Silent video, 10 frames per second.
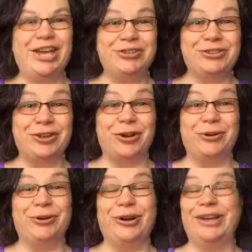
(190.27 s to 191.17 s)

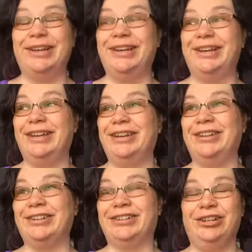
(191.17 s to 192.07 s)
So,
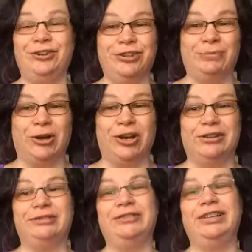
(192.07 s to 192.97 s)
clear them
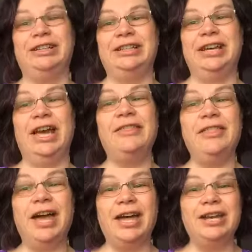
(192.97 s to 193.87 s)
off,
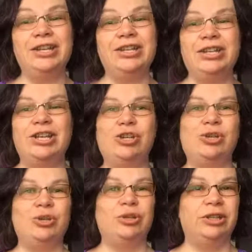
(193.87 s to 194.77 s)
and then
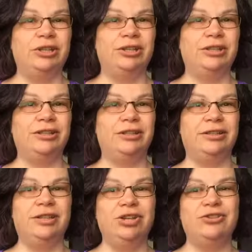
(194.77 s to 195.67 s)

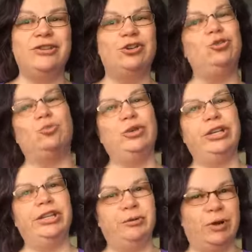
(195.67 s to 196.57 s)
here's how you
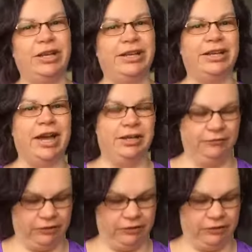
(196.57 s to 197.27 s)
really want to kind of